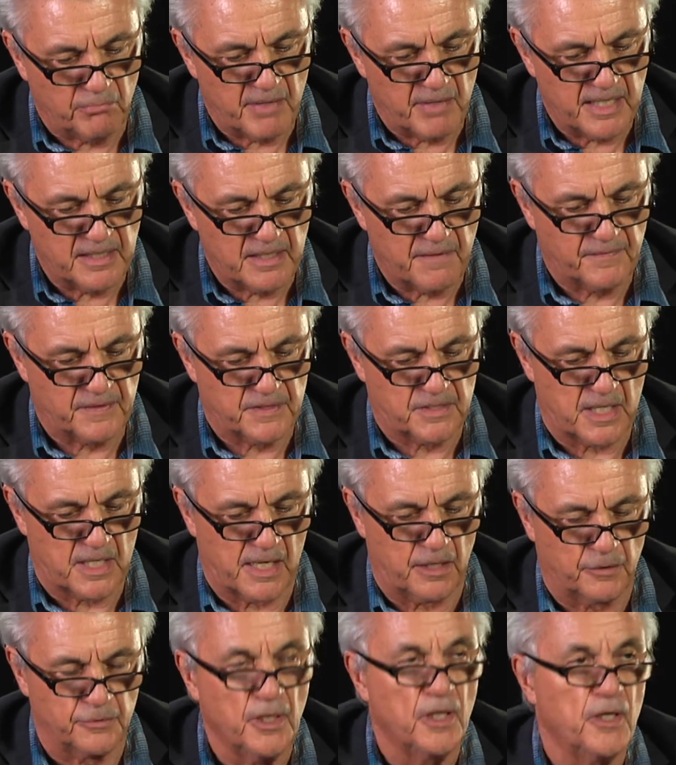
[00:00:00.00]
men in the
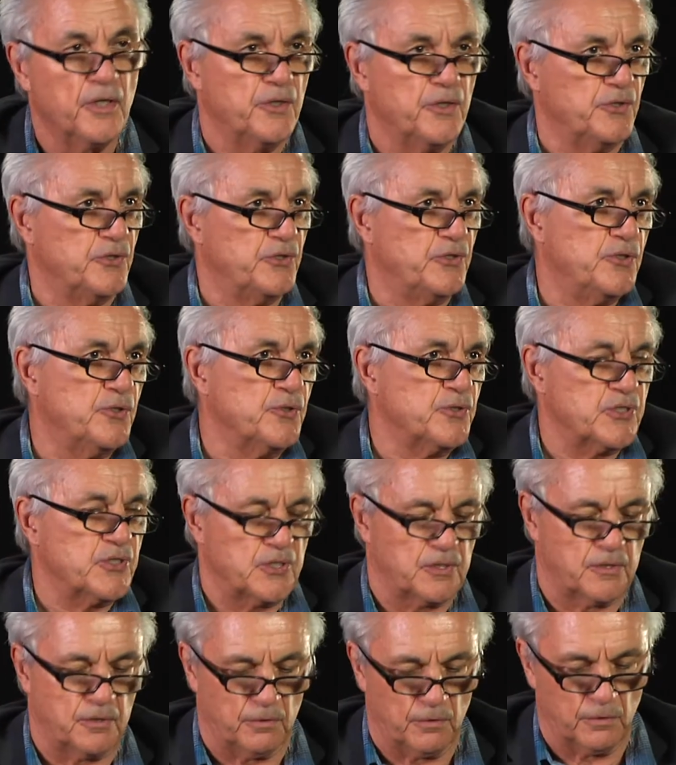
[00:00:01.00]
town
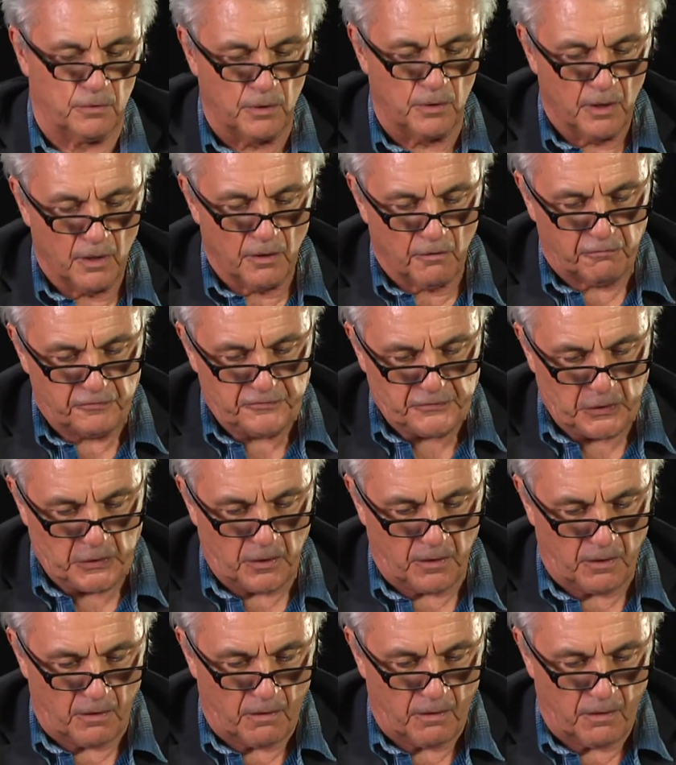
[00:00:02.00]
used to
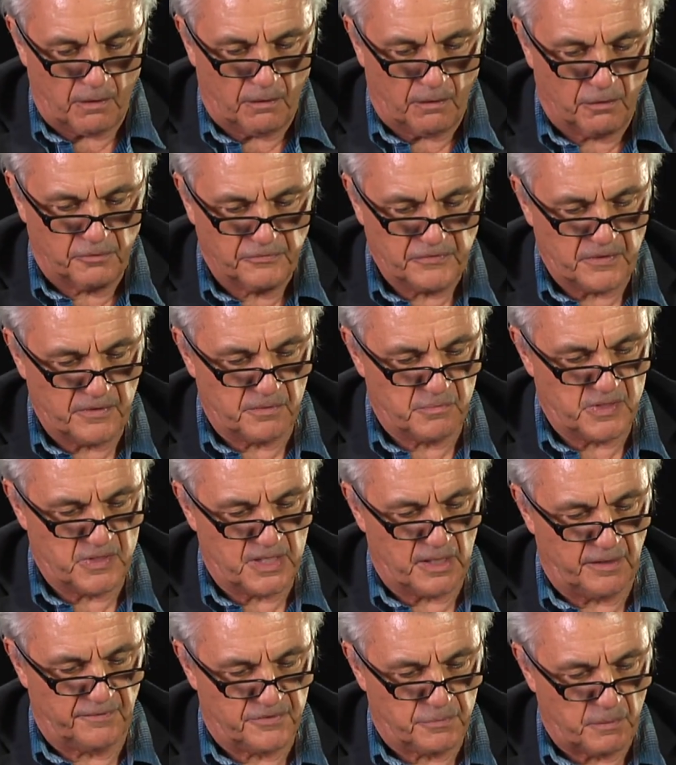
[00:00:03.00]
fall all over
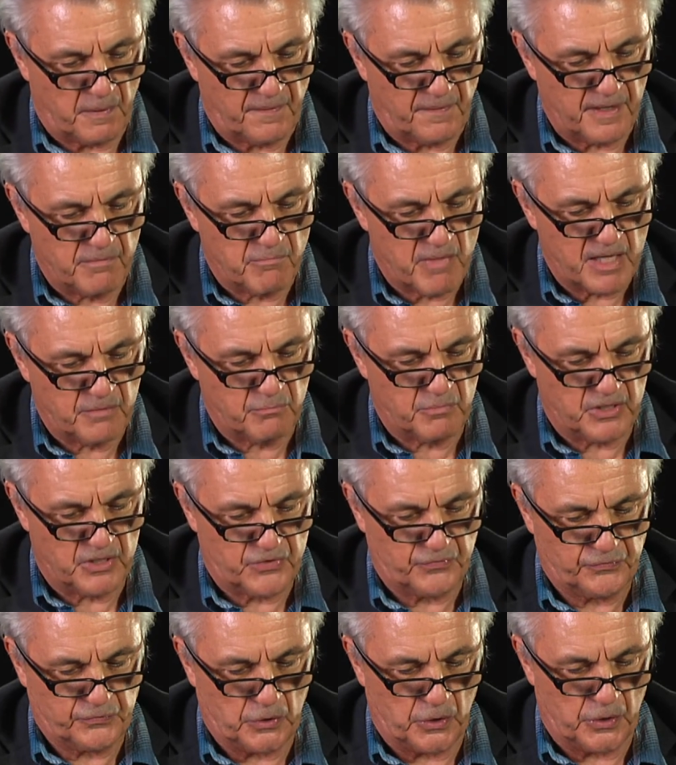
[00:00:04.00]
themselves when they met
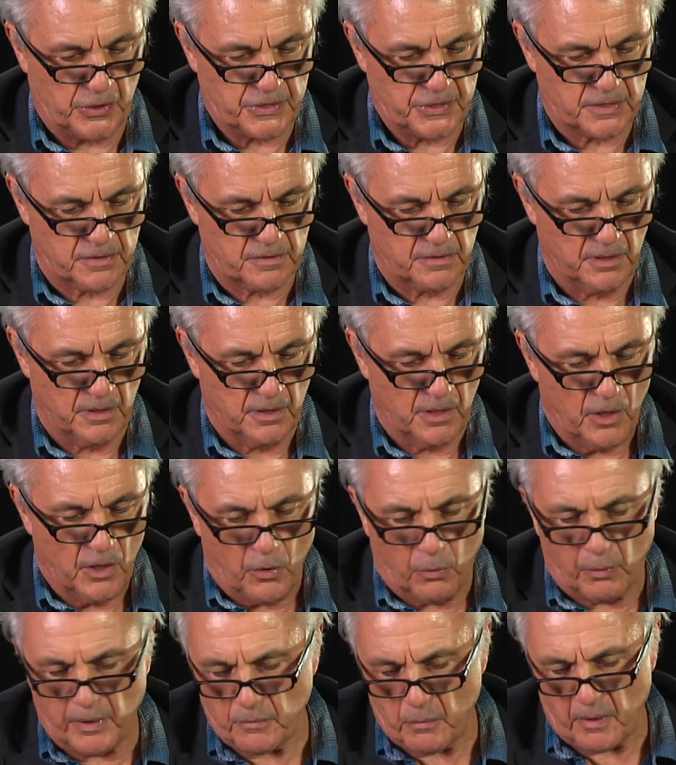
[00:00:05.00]
Miss Frost.
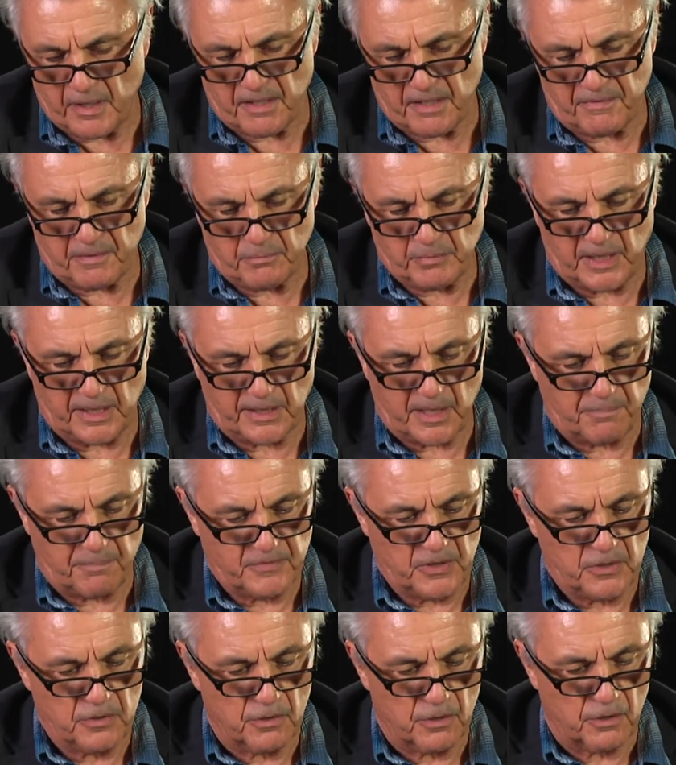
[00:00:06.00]
When one of them got up
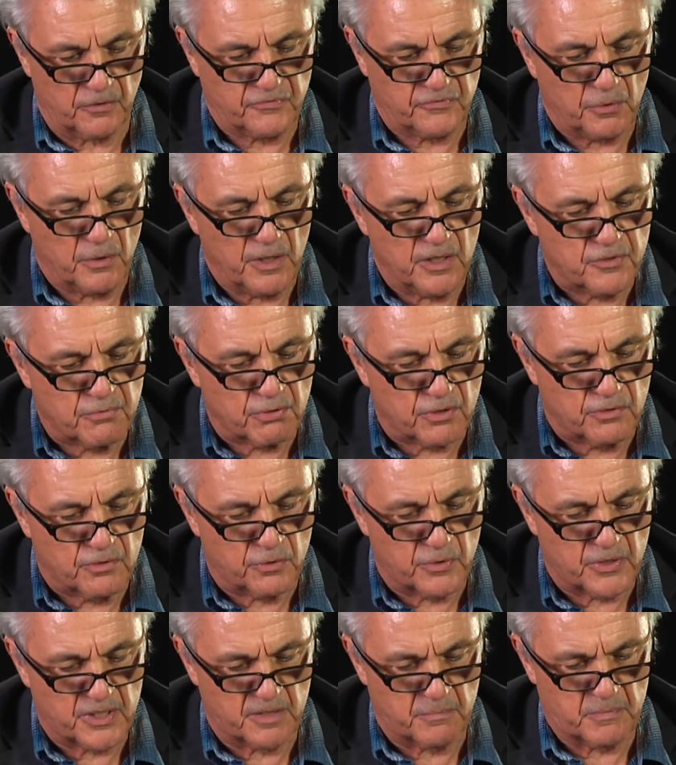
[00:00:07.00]
the nerve to
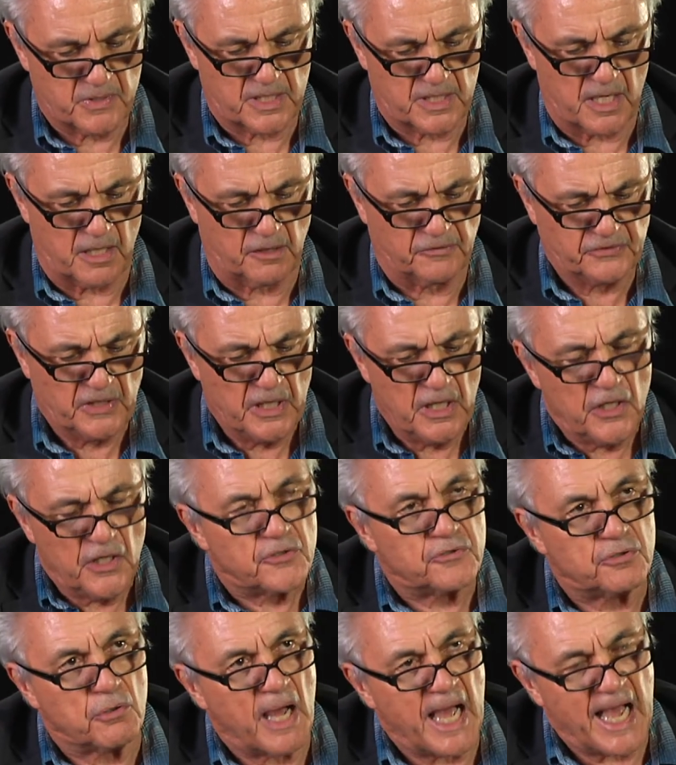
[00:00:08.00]
introduce himself,
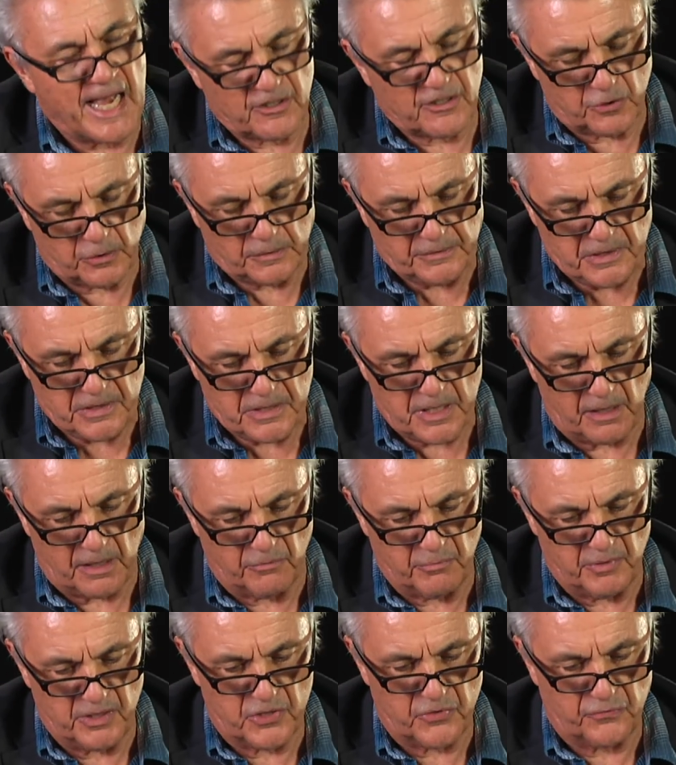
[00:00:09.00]
to actually tell
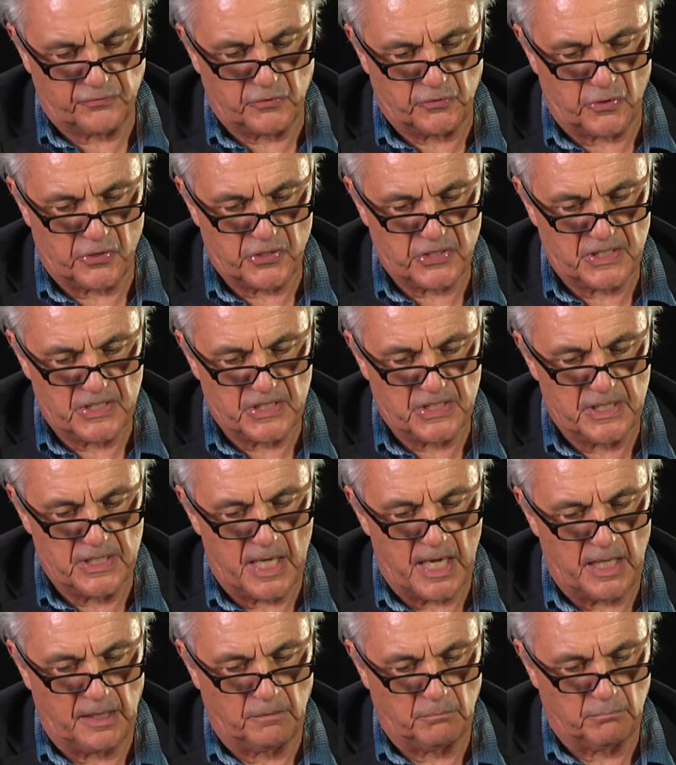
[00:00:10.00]
Miss Frost his
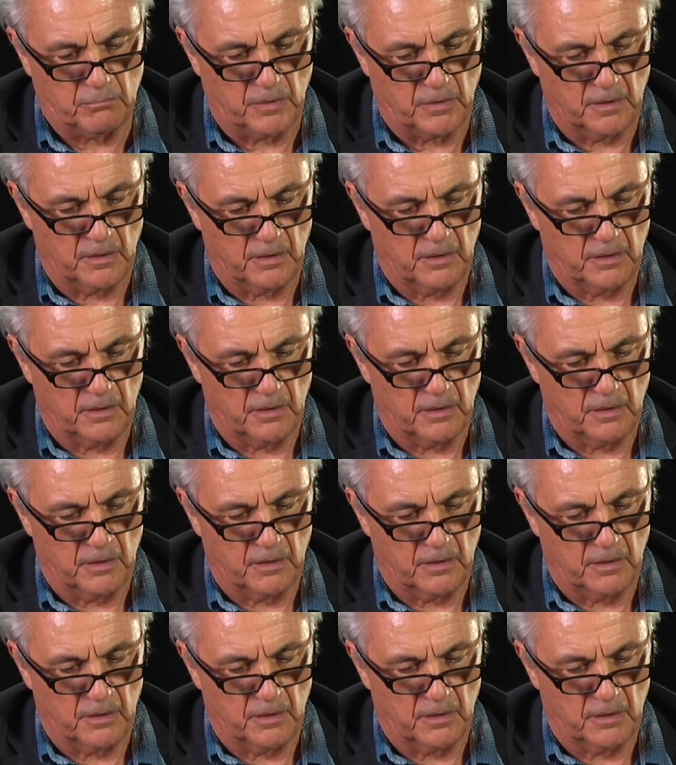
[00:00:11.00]
name,